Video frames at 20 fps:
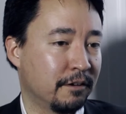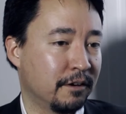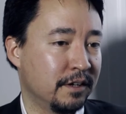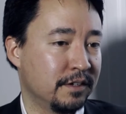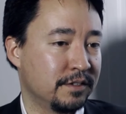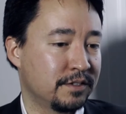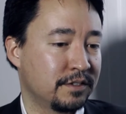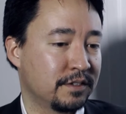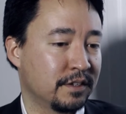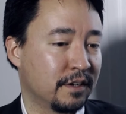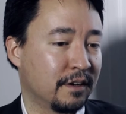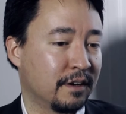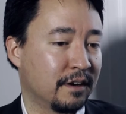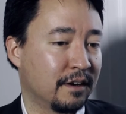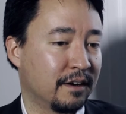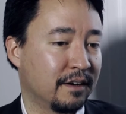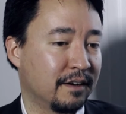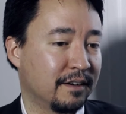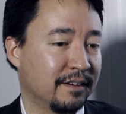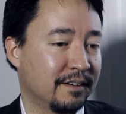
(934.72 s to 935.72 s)
is,
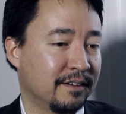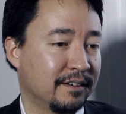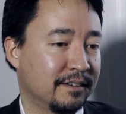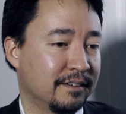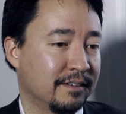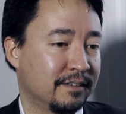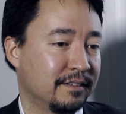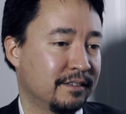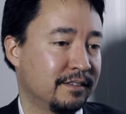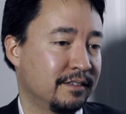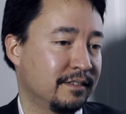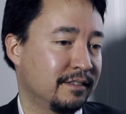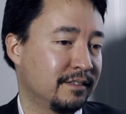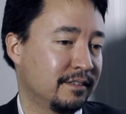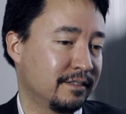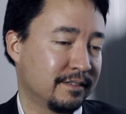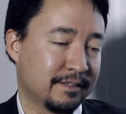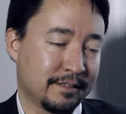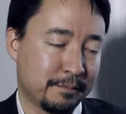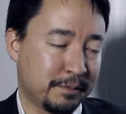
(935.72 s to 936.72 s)
I
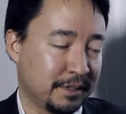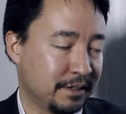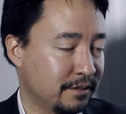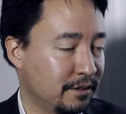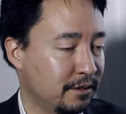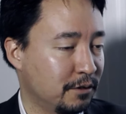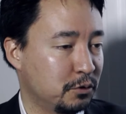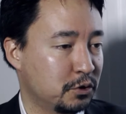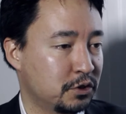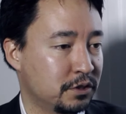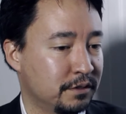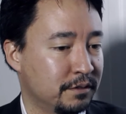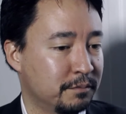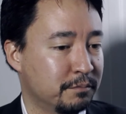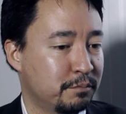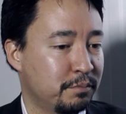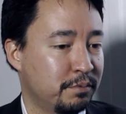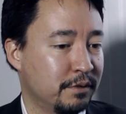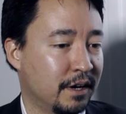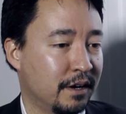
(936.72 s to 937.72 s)
mean, the
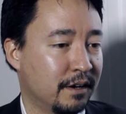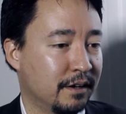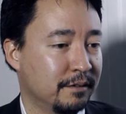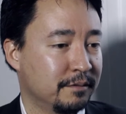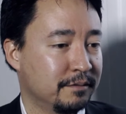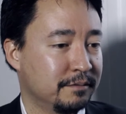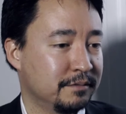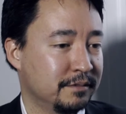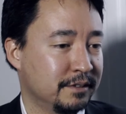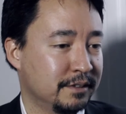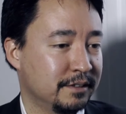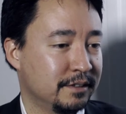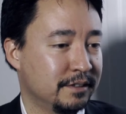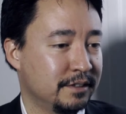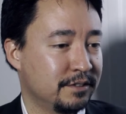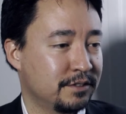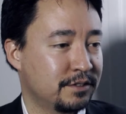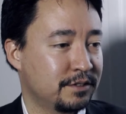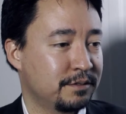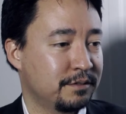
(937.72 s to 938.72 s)
ocean
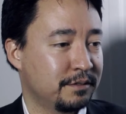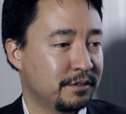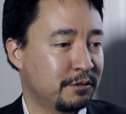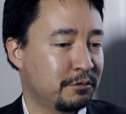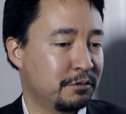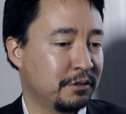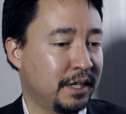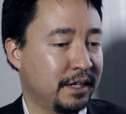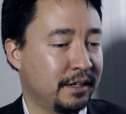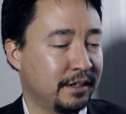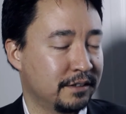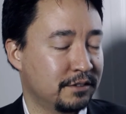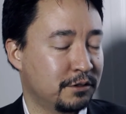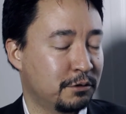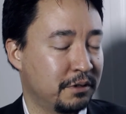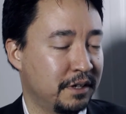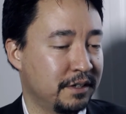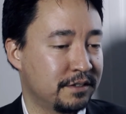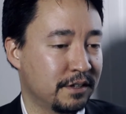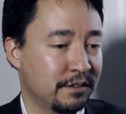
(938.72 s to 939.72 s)

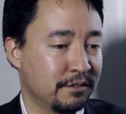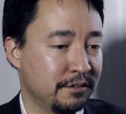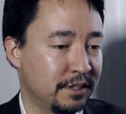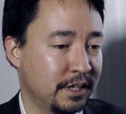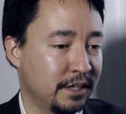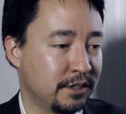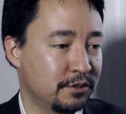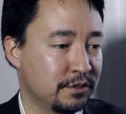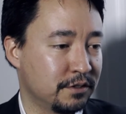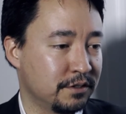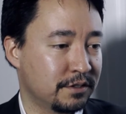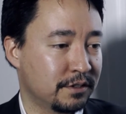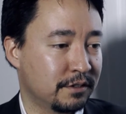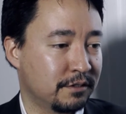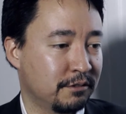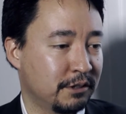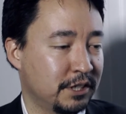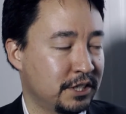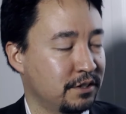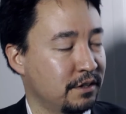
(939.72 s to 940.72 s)
creates other dangers,
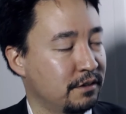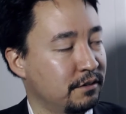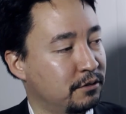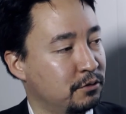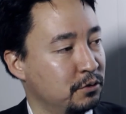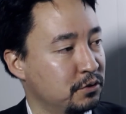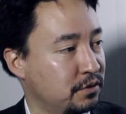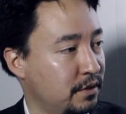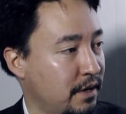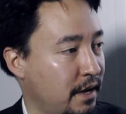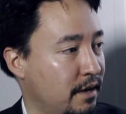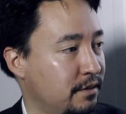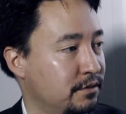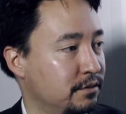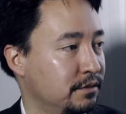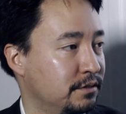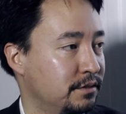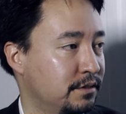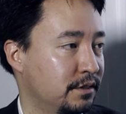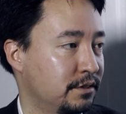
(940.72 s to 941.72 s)
creates other coastal
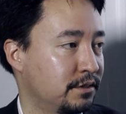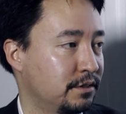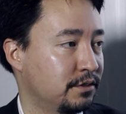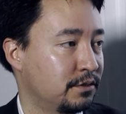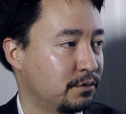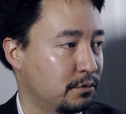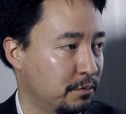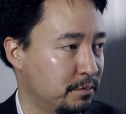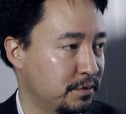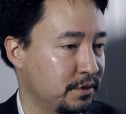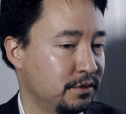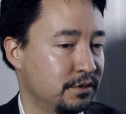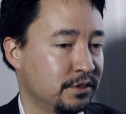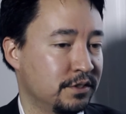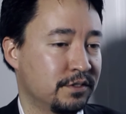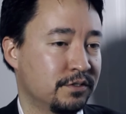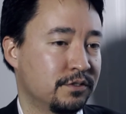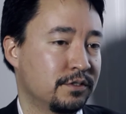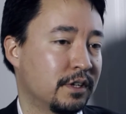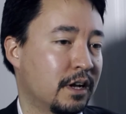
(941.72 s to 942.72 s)
hazards such as storm
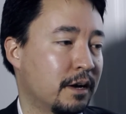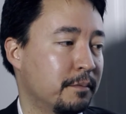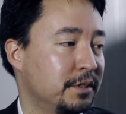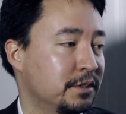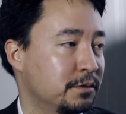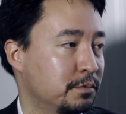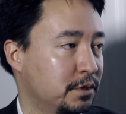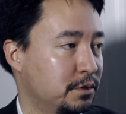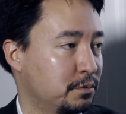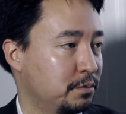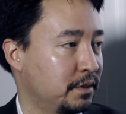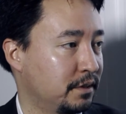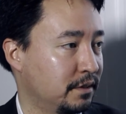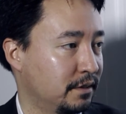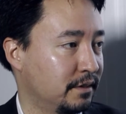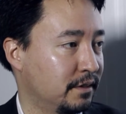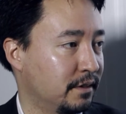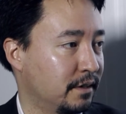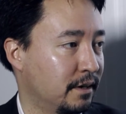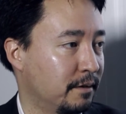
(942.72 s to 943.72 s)
surges and tsunamis, which we
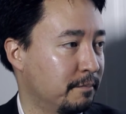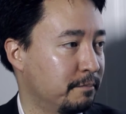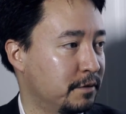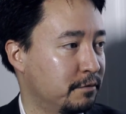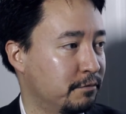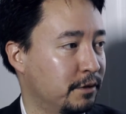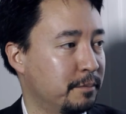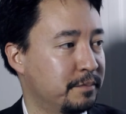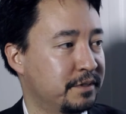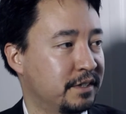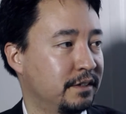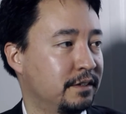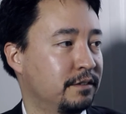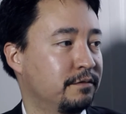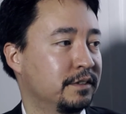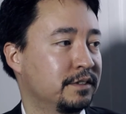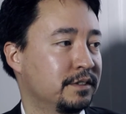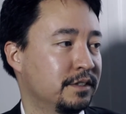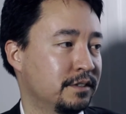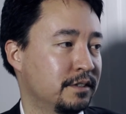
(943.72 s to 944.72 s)
can develop
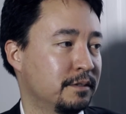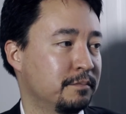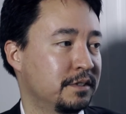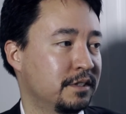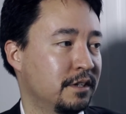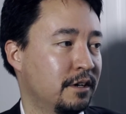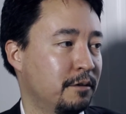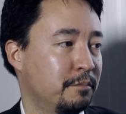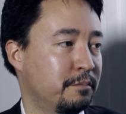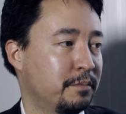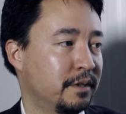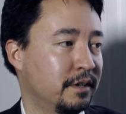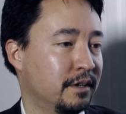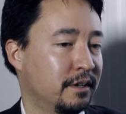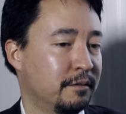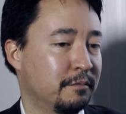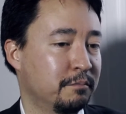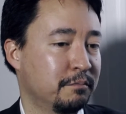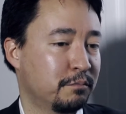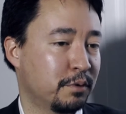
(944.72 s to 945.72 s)
scientific systems to help
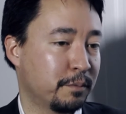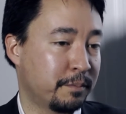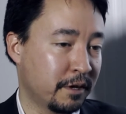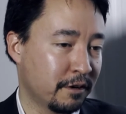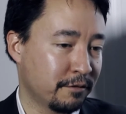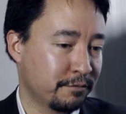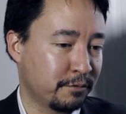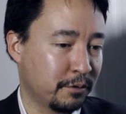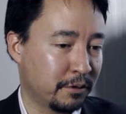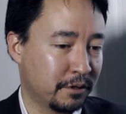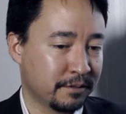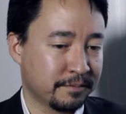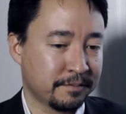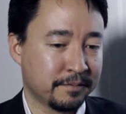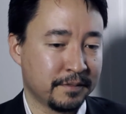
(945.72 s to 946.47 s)
prepare for.